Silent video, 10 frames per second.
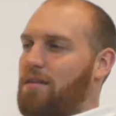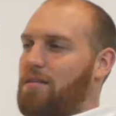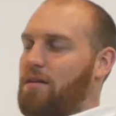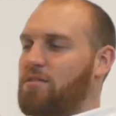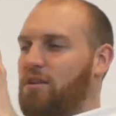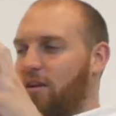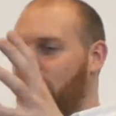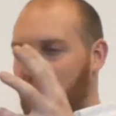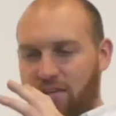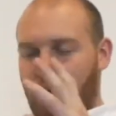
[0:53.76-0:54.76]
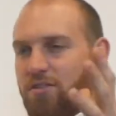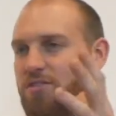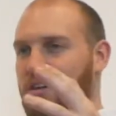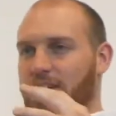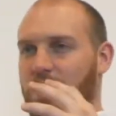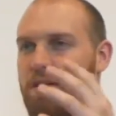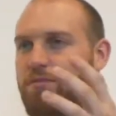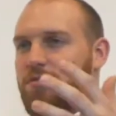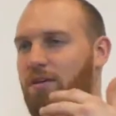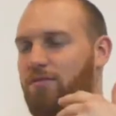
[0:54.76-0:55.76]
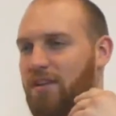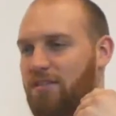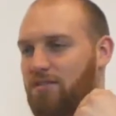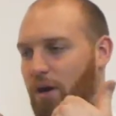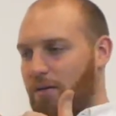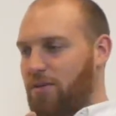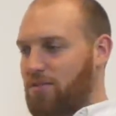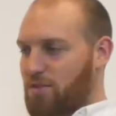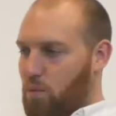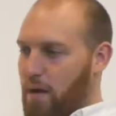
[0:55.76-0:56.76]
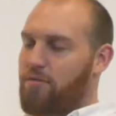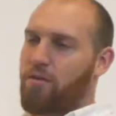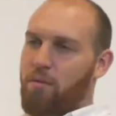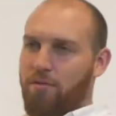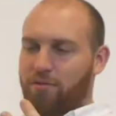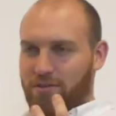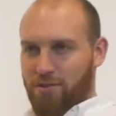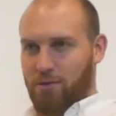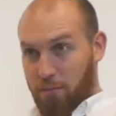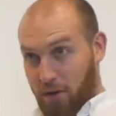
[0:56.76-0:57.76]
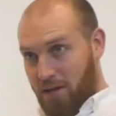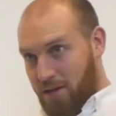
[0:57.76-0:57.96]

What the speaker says: there's a lot of technology and a lot of stuff that's driving us away from our physical body.